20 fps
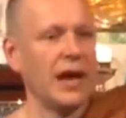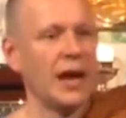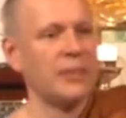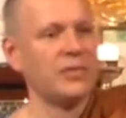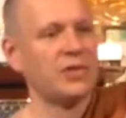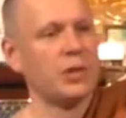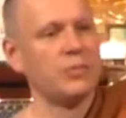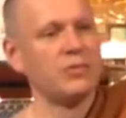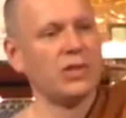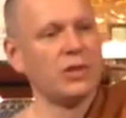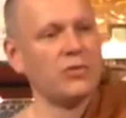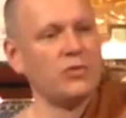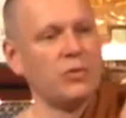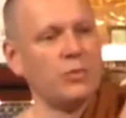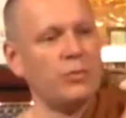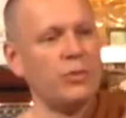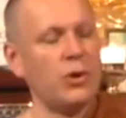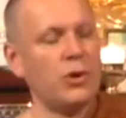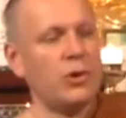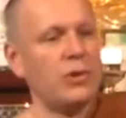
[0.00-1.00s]
I'm subject to
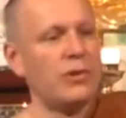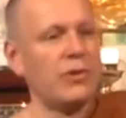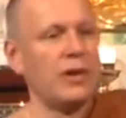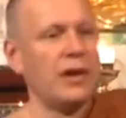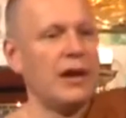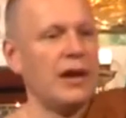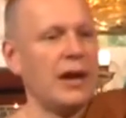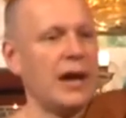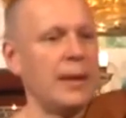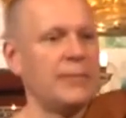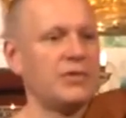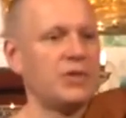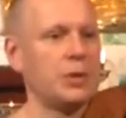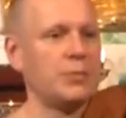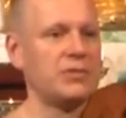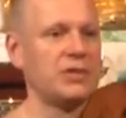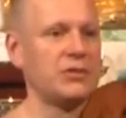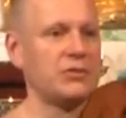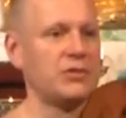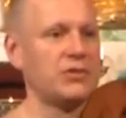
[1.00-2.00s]
birth, I'm
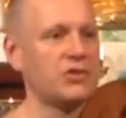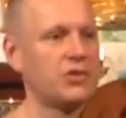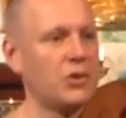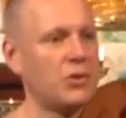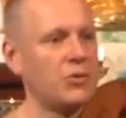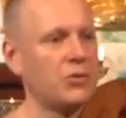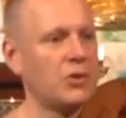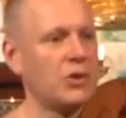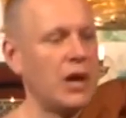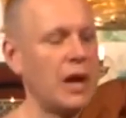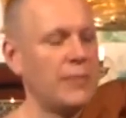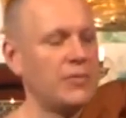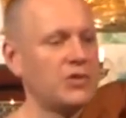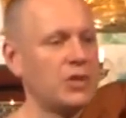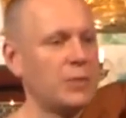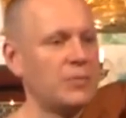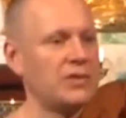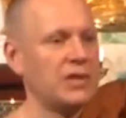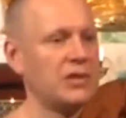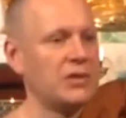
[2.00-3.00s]
subject to sorrow, I'm
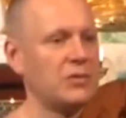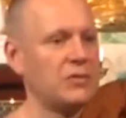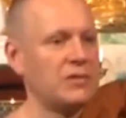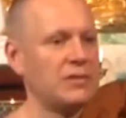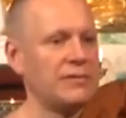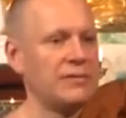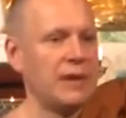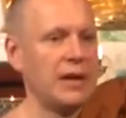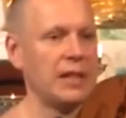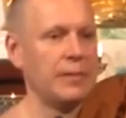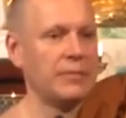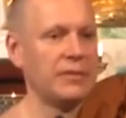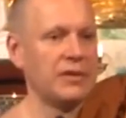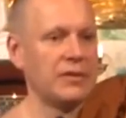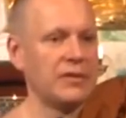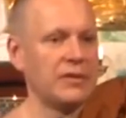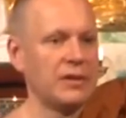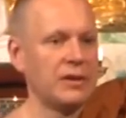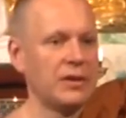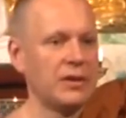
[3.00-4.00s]
subject to
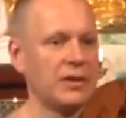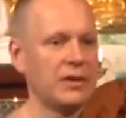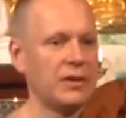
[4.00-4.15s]
defilement.